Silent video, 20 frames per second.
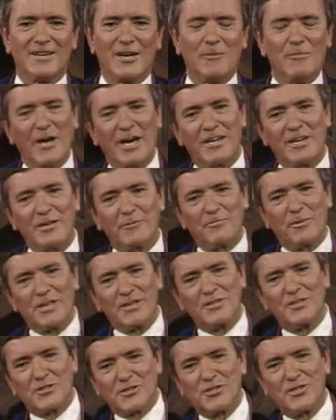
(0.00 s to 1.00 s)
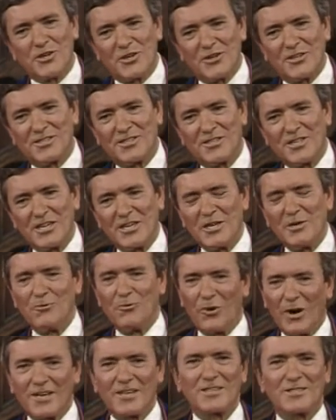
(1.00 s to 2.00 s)
A man had been to church and he
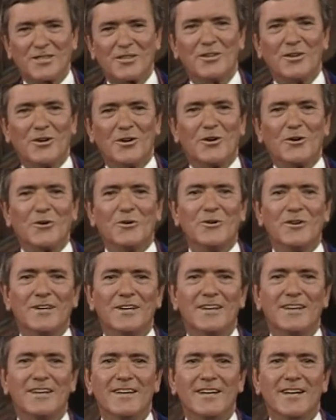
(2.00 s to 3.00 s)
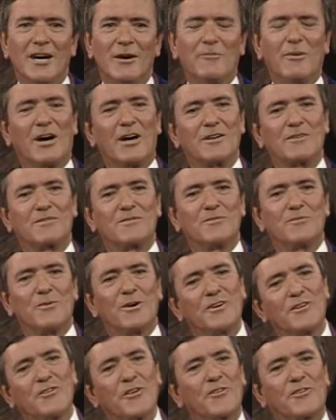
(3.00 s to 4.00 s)
wanted to know about
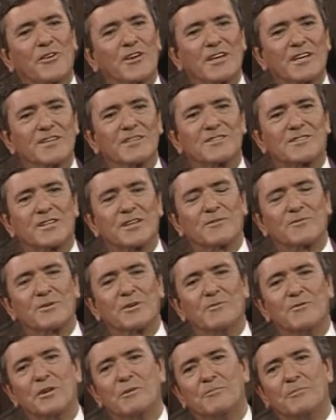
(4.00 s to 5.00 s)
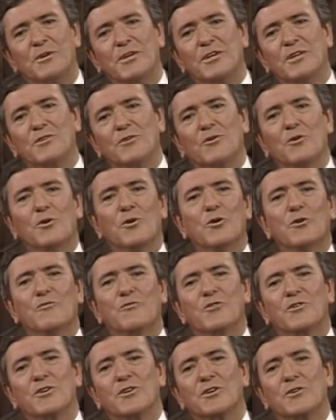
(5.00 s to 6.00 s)
one of the things that we repeat
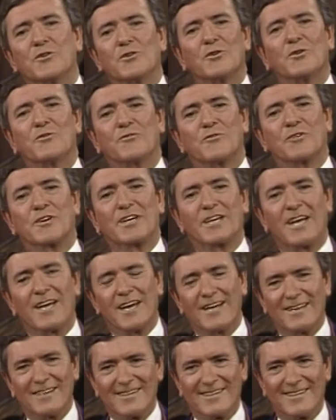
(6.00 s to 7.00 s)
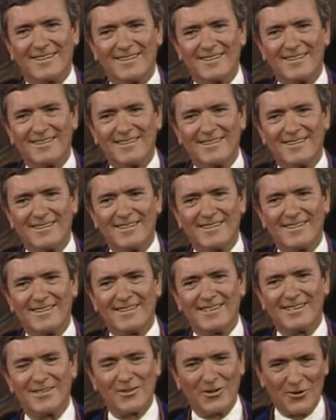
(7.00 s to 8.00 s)
over and over again
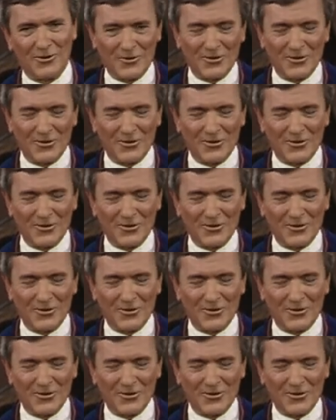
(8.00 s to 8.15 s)
in the